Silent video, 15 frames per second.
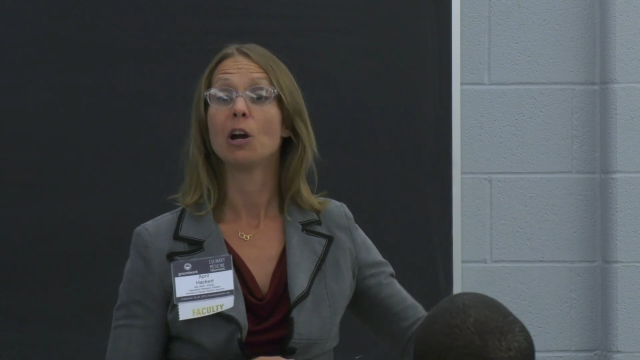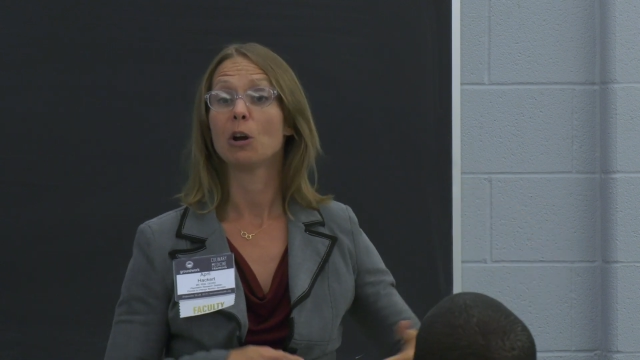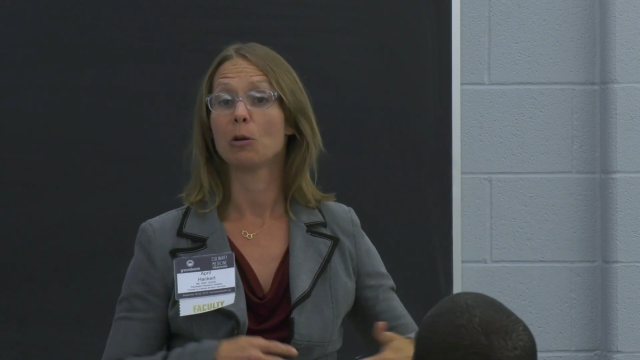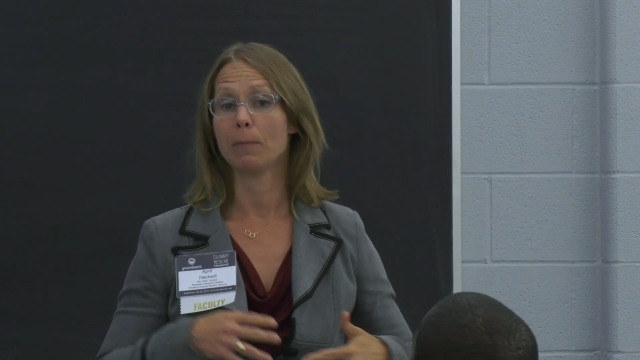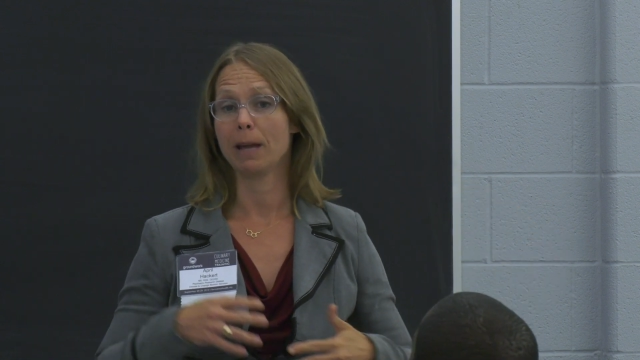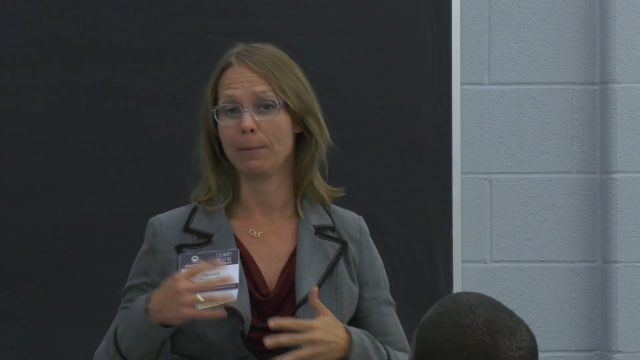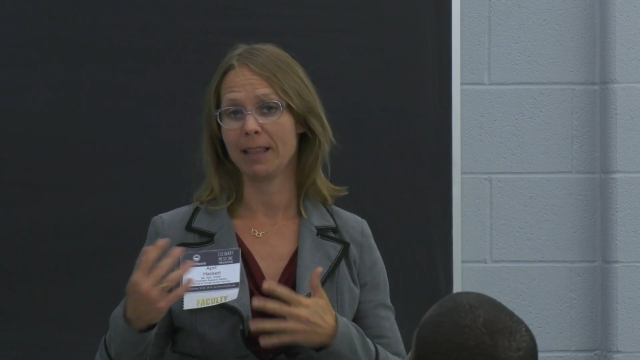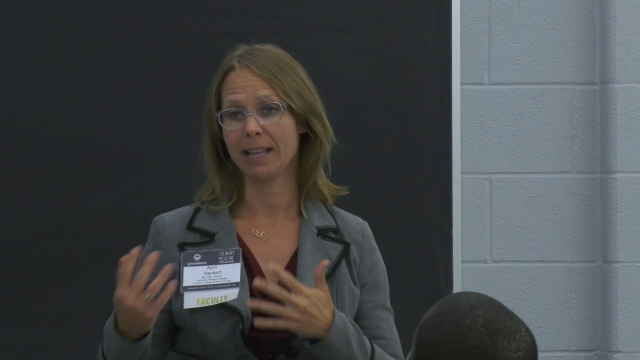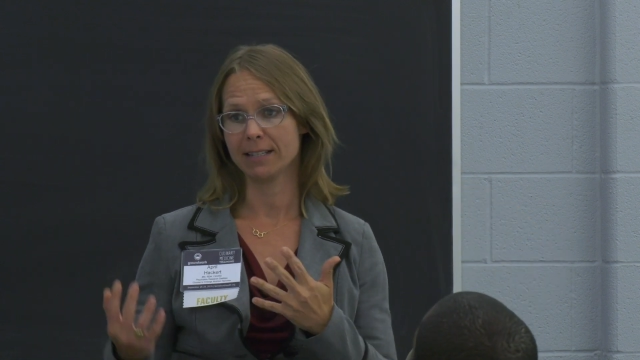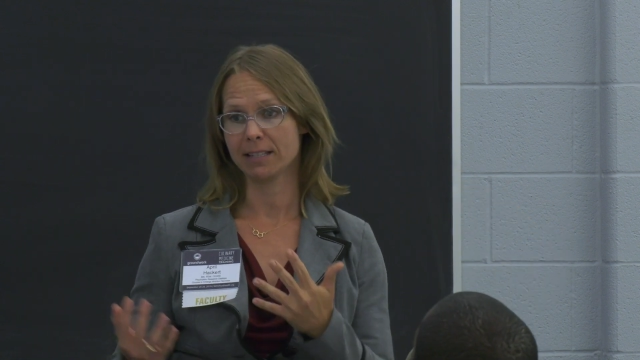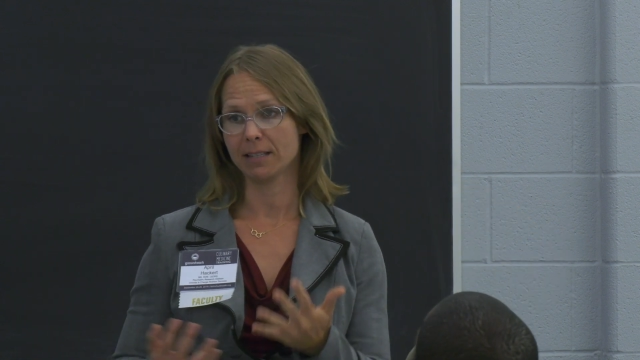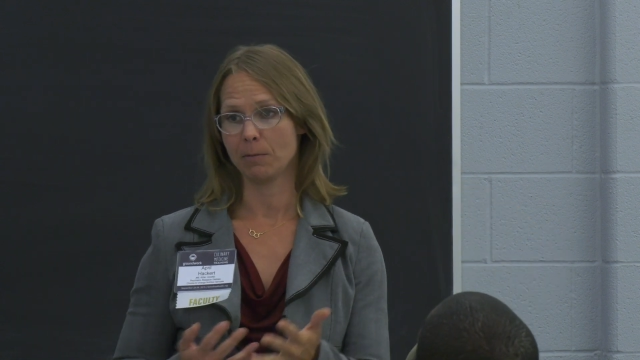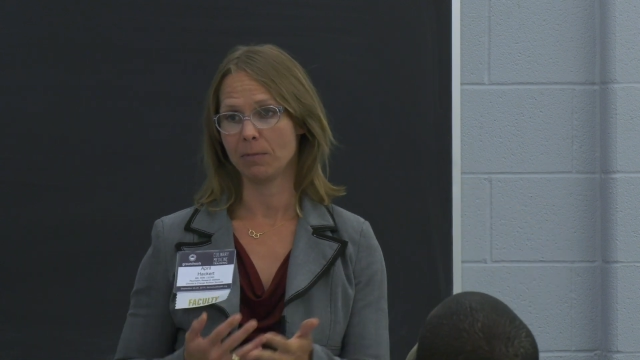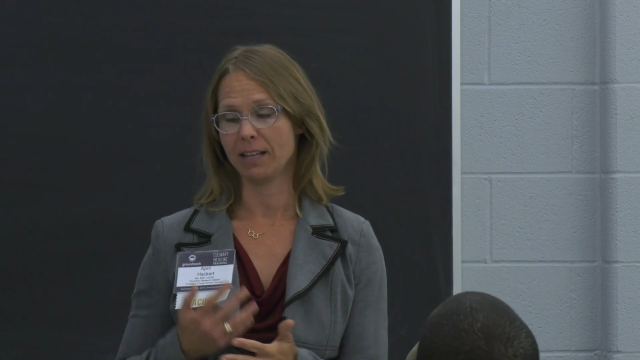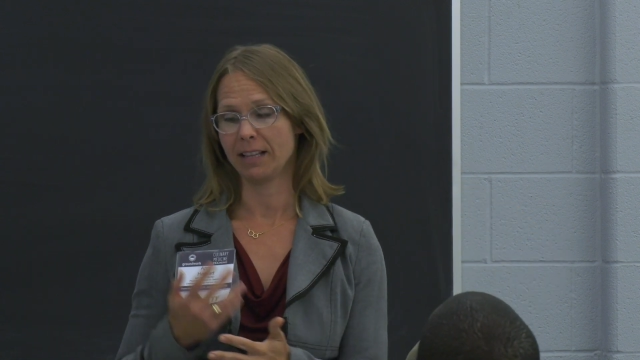or maybe that's
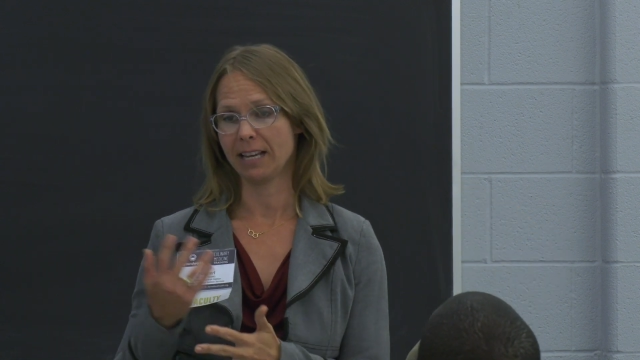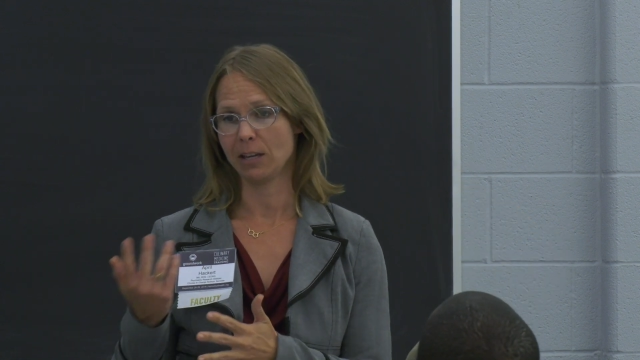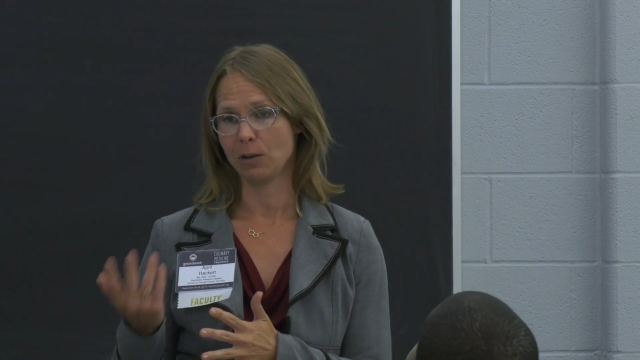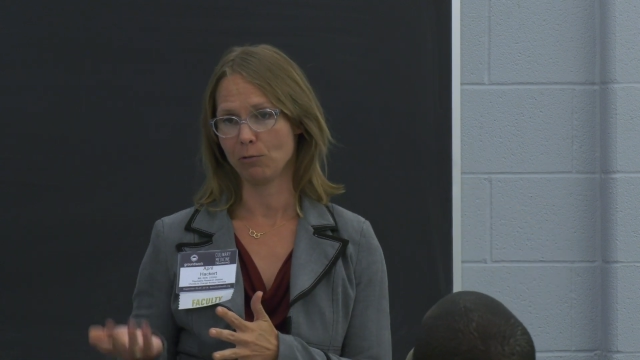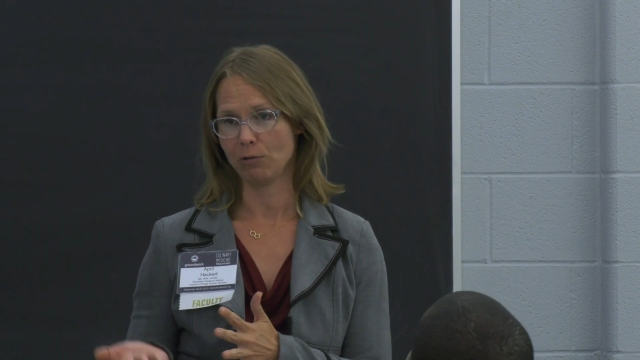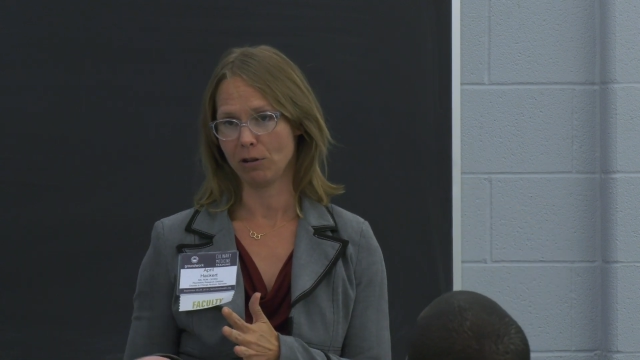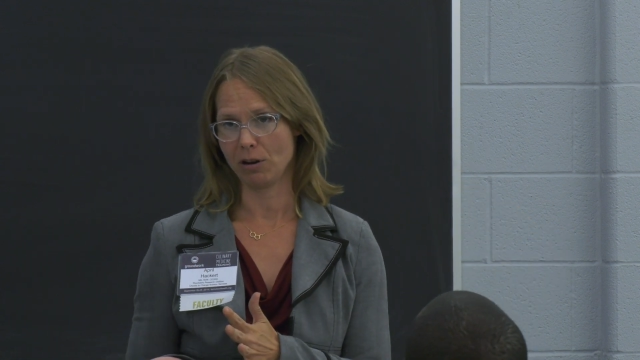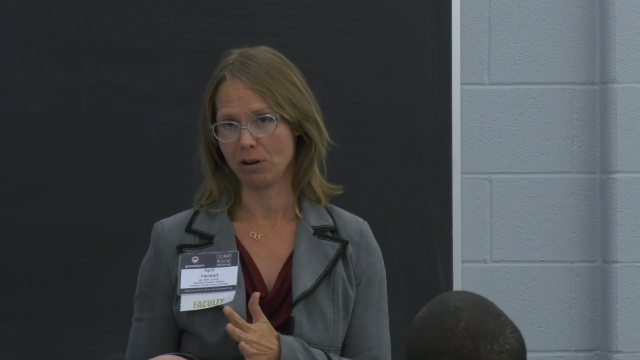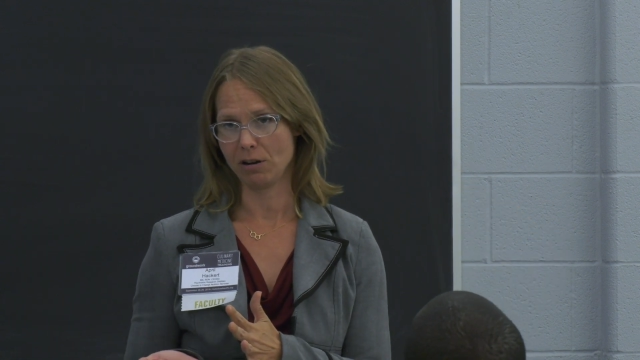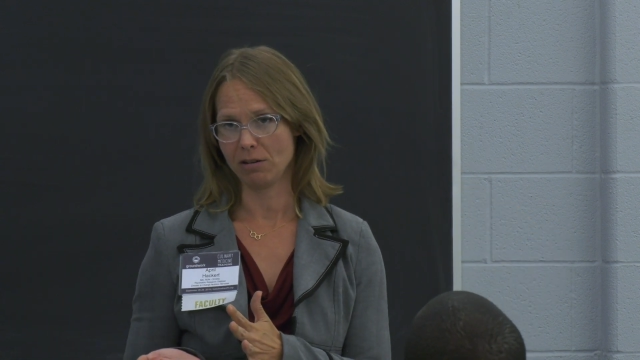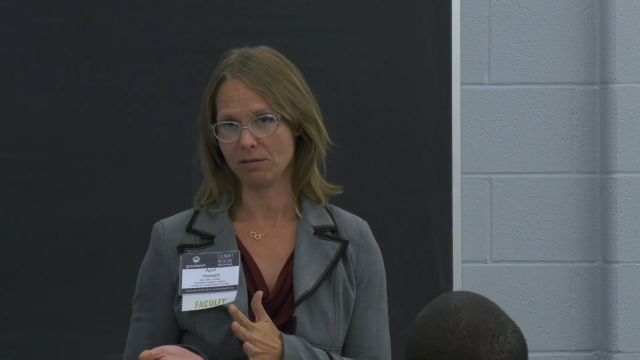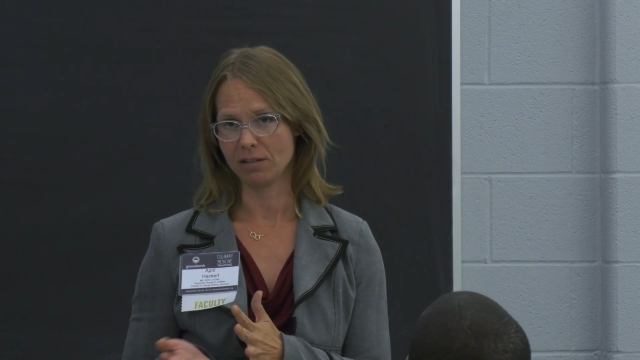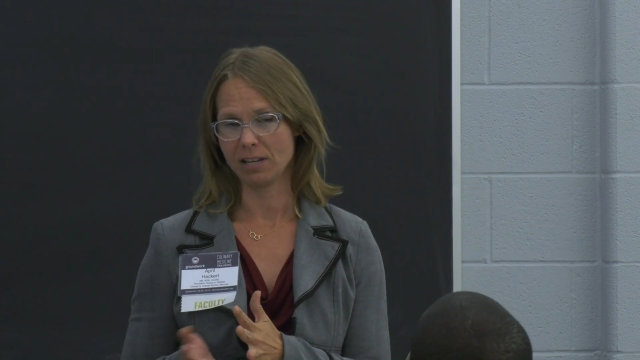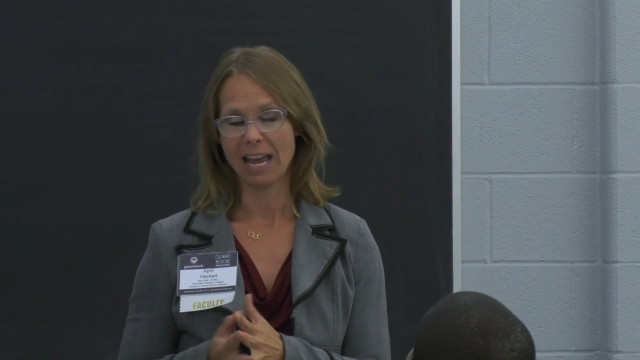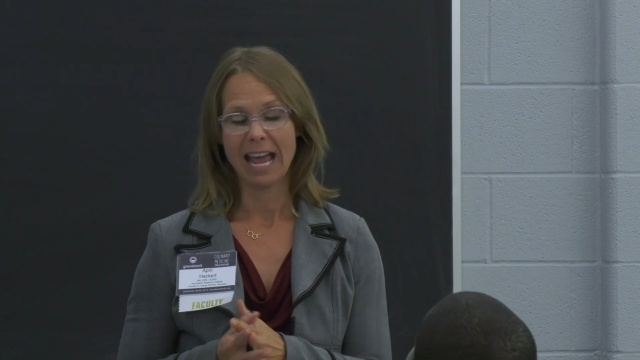something that you
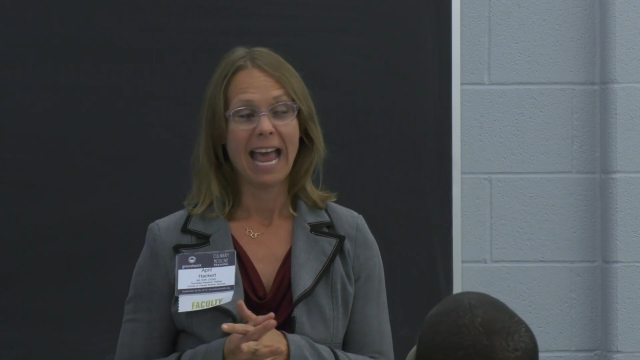learned.